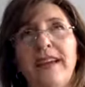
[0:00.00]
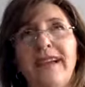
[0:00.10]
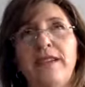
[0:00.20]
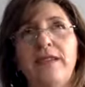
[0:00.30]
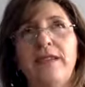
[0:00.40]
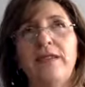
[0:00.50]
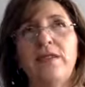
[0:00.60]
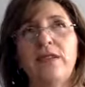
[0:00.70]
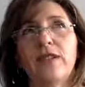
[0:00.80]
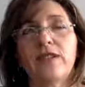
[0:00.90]
and
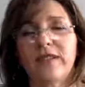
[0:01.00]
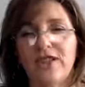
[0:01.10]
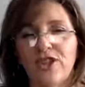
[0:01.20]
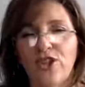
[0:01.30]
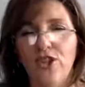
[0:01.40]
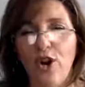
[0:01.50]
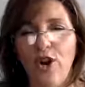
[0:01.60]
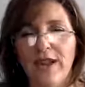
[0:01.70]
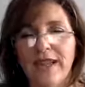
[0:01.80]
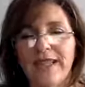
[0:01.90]
there's such
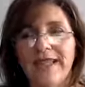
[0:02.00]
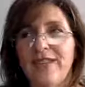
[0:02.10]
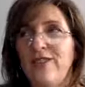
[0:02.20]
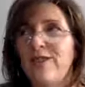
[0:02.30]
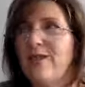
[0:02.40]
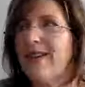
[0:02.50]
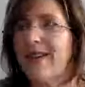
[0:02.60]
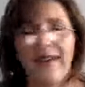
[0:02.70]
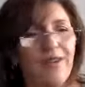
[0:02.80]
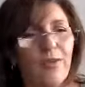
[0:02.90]
joy in it that you don't
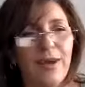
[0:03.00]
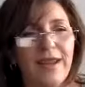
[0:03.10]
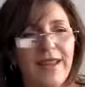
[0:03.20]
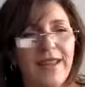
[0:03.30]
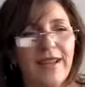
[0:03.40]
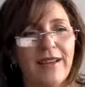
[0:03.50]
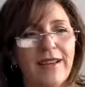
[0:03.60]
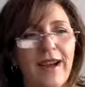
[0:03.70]
care about anything else.